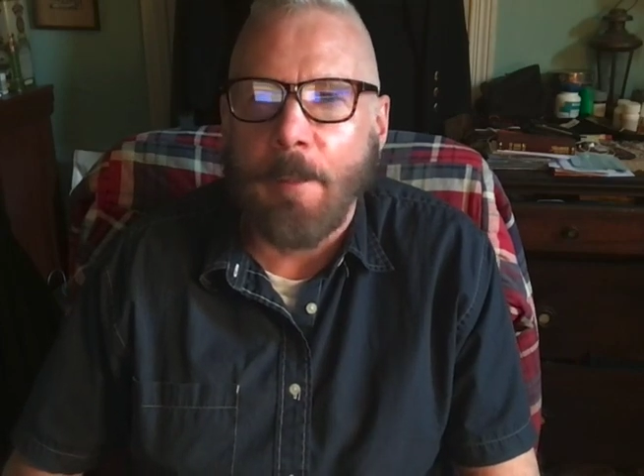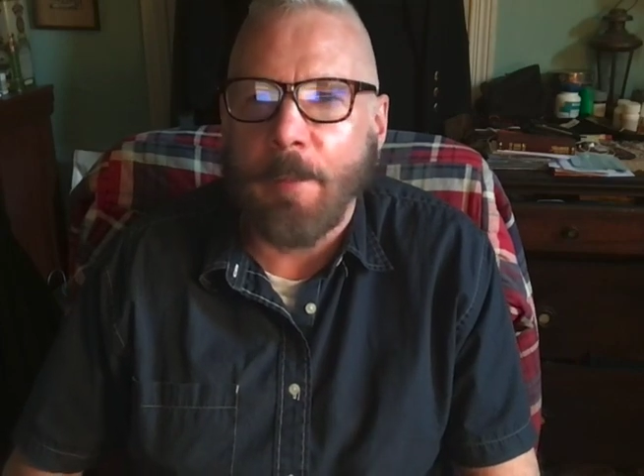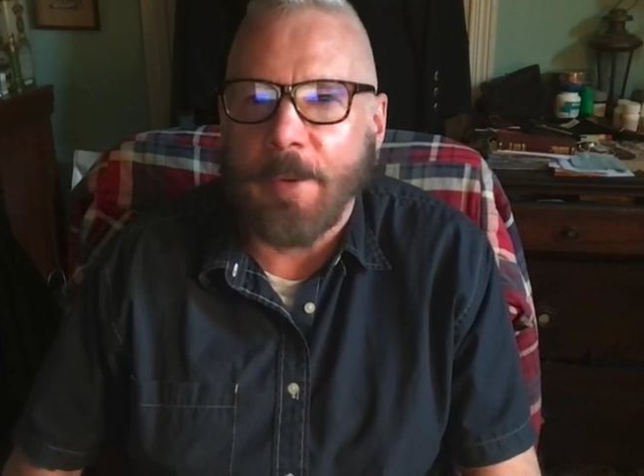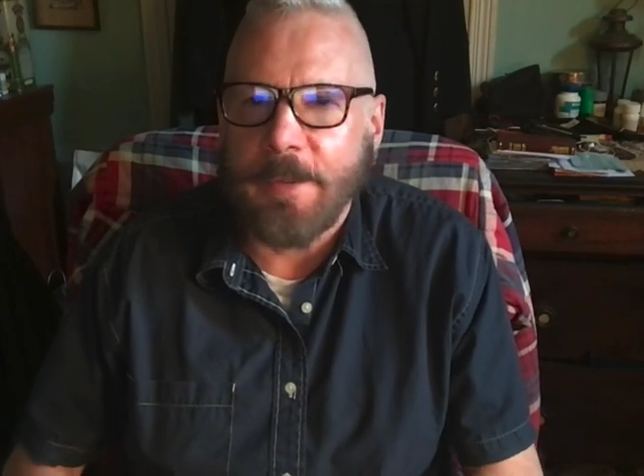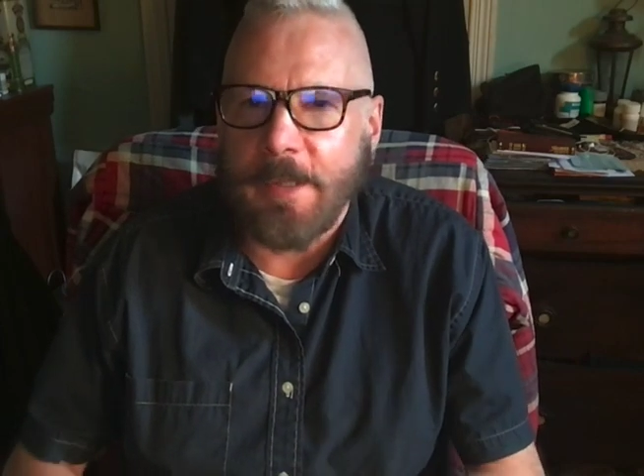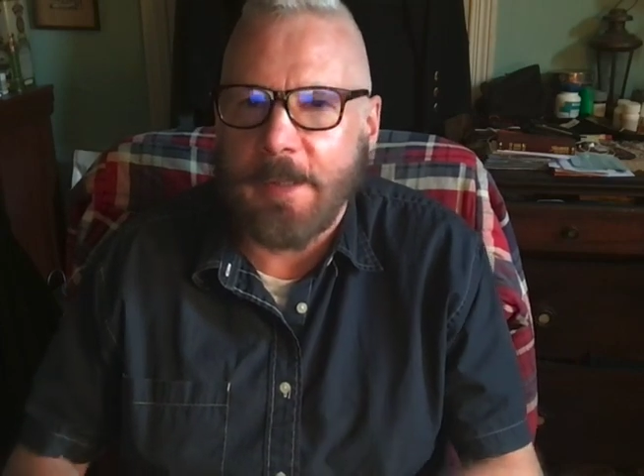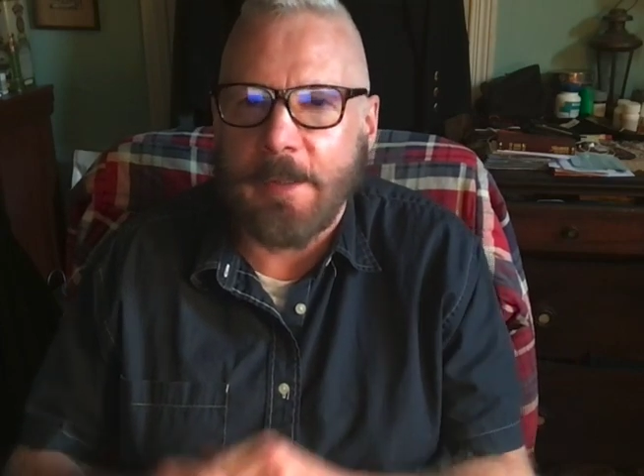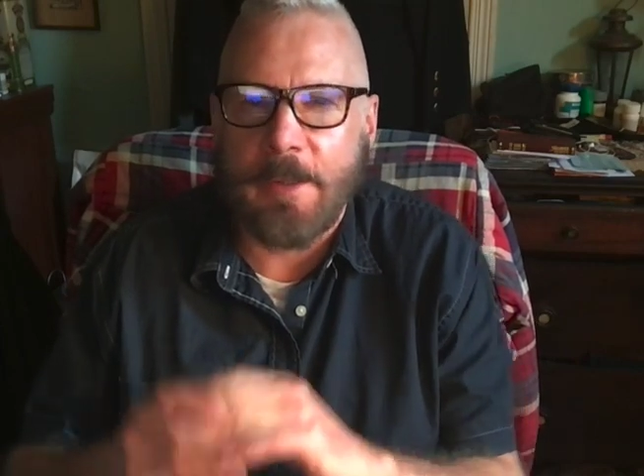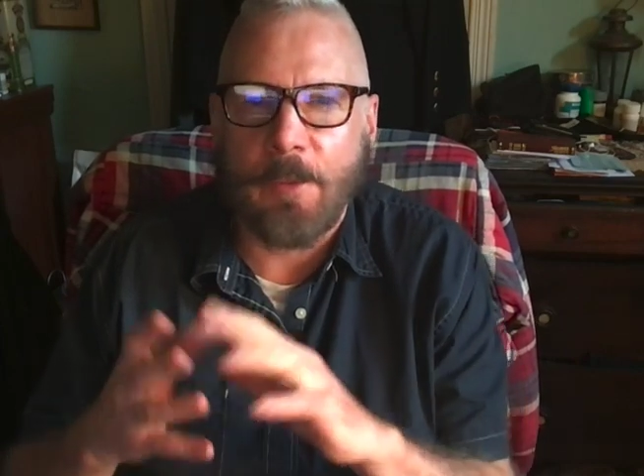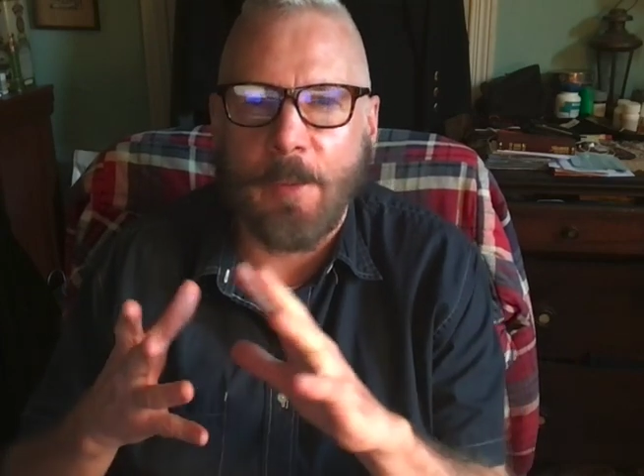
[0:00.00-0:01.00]
particular
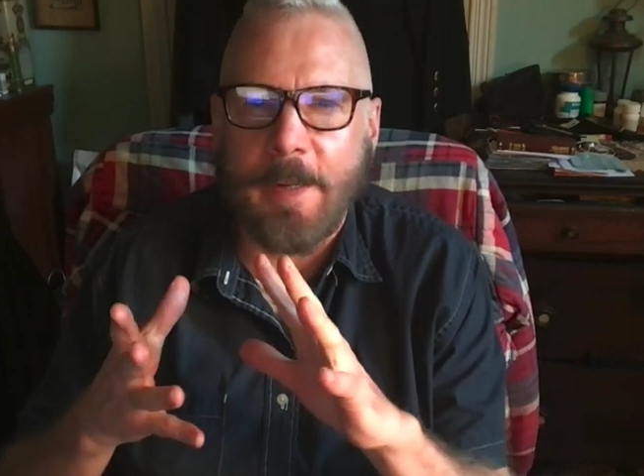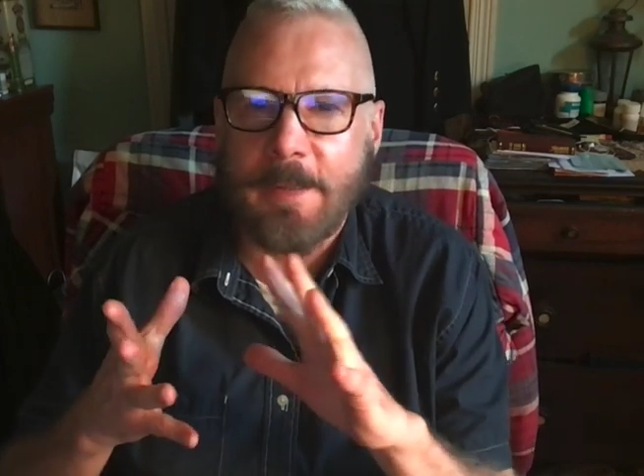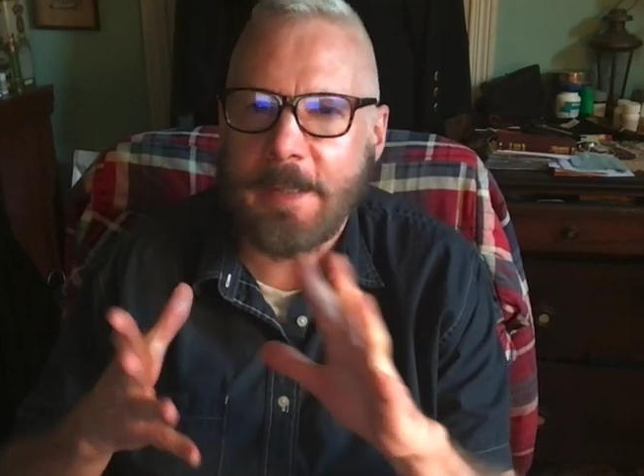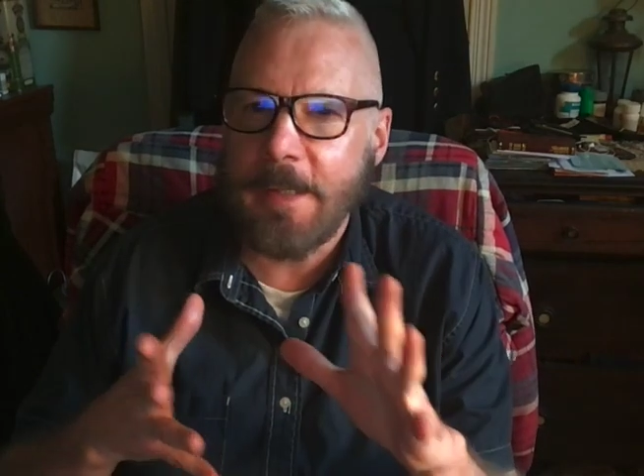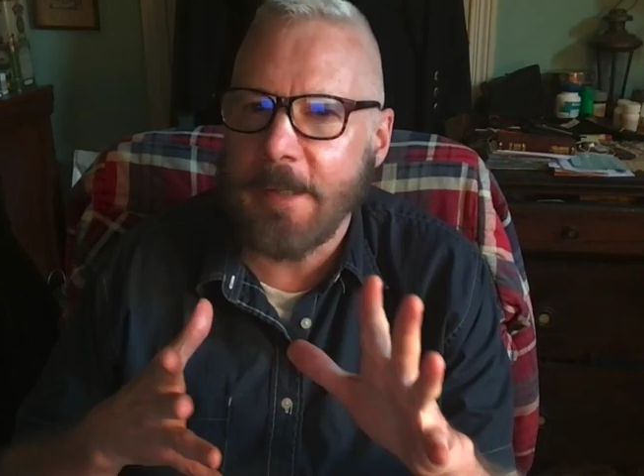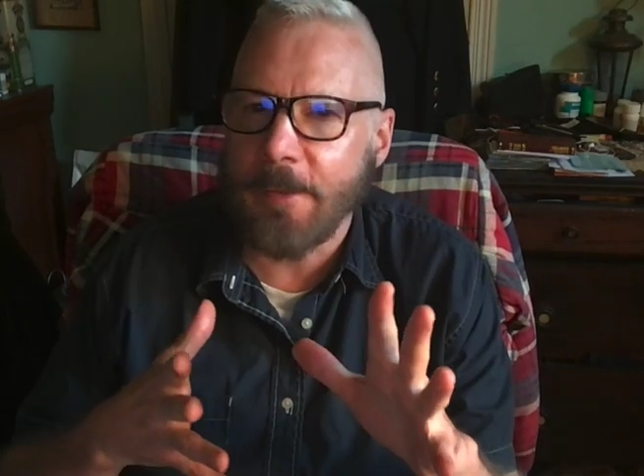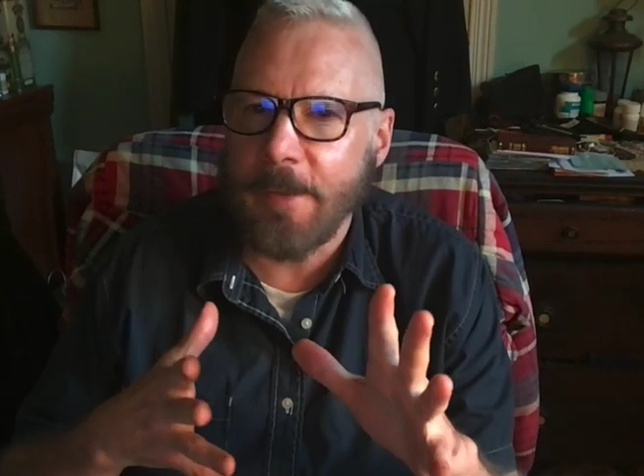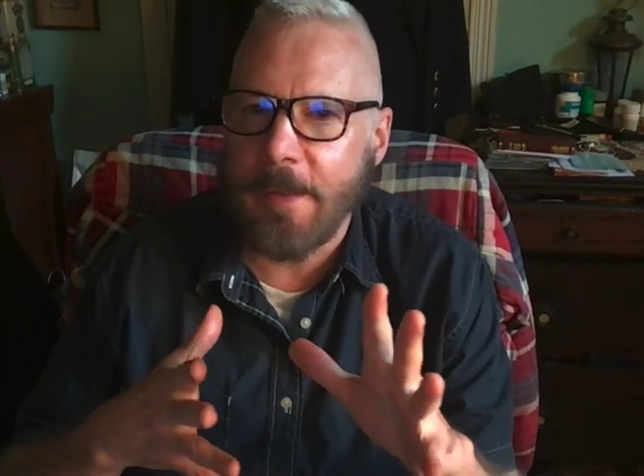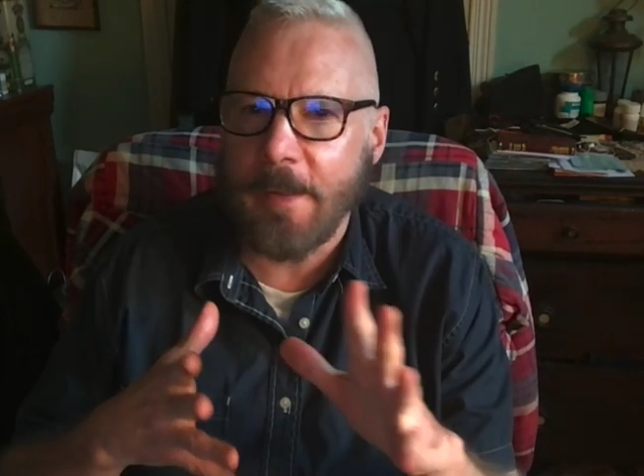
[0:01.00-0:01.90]
criteria